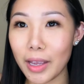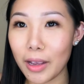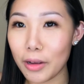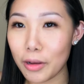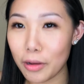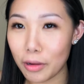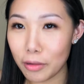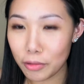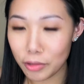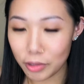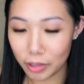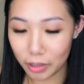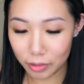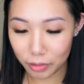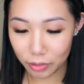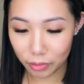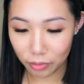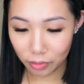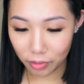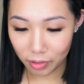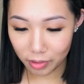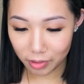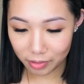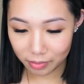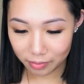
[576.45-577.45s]
go
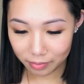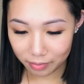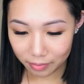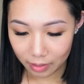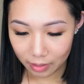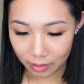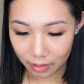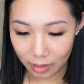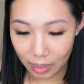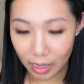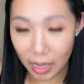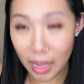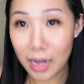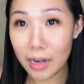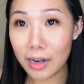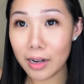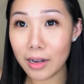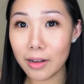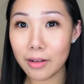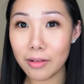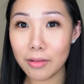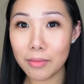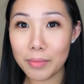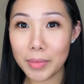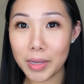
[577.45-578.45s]
drugstore, and a
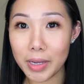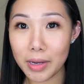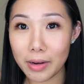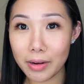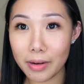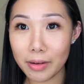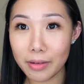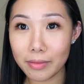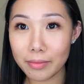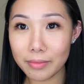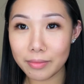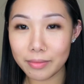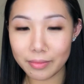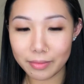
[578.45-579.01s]
little mirror.